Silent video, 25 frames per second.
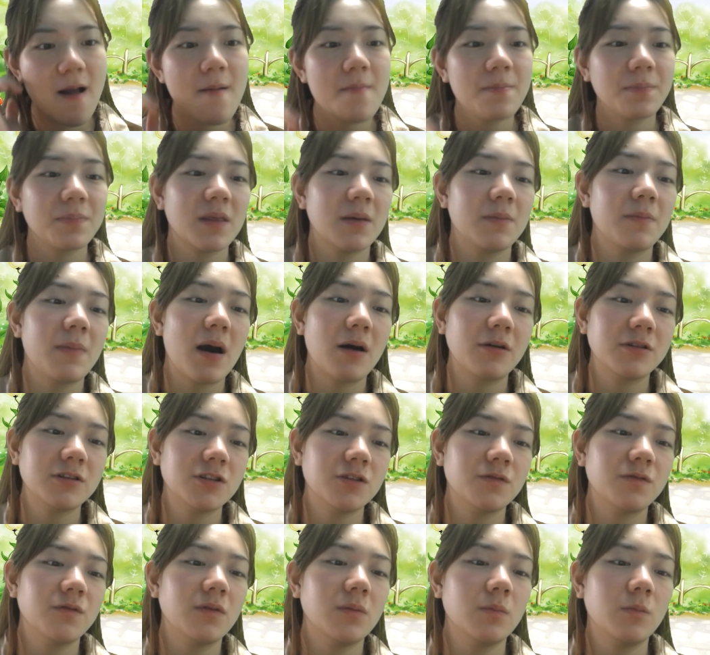The
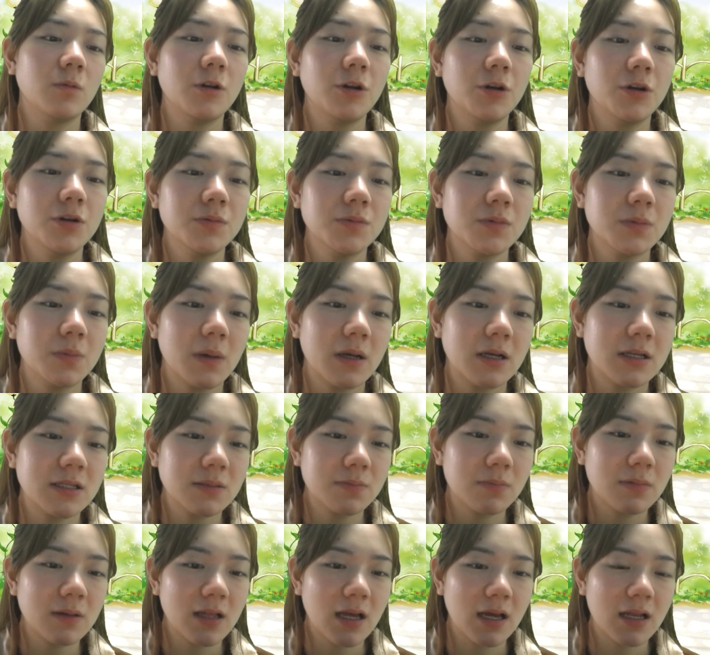bountiful blooms make
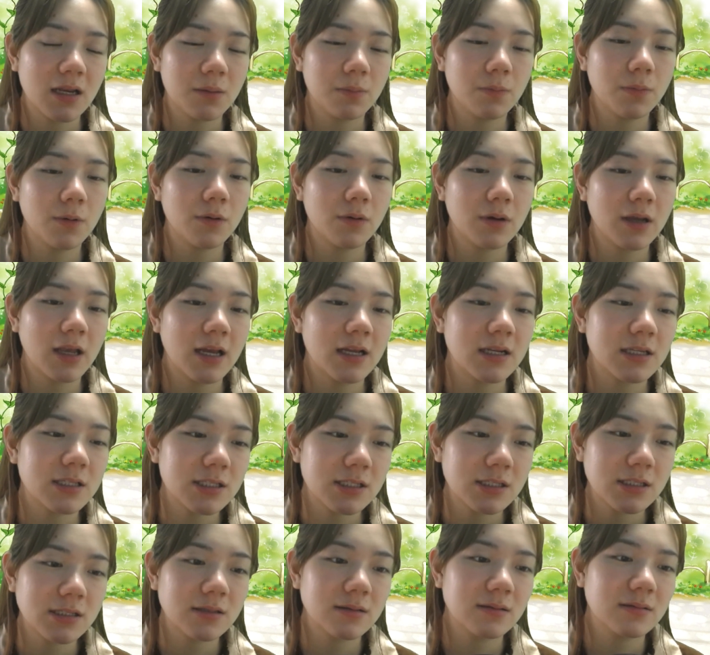splendid
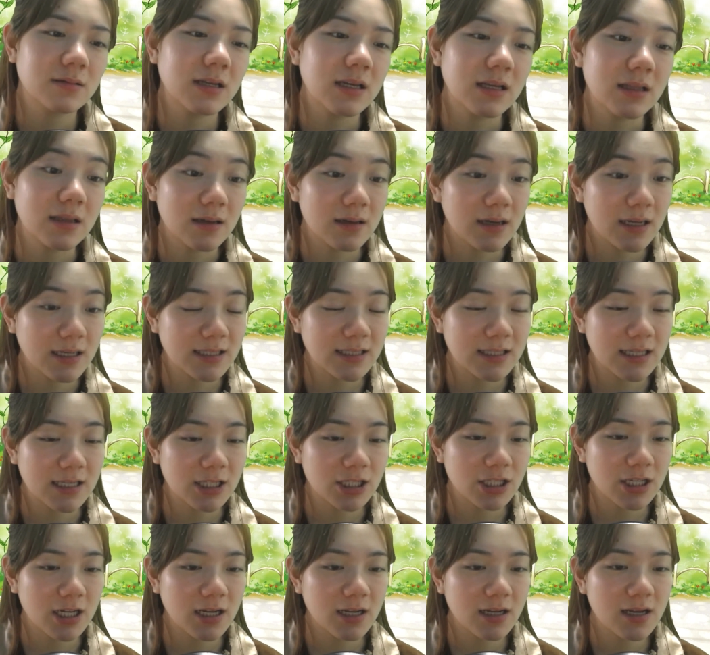bouquets in the next
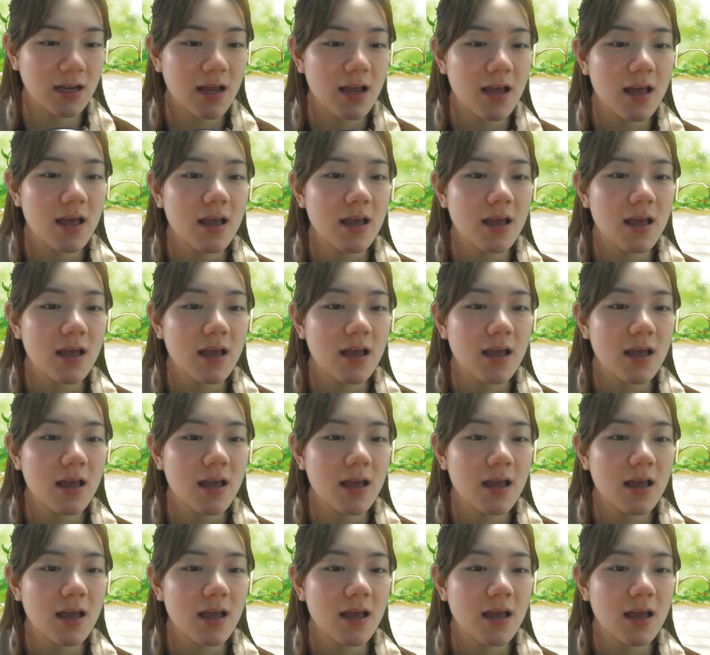season.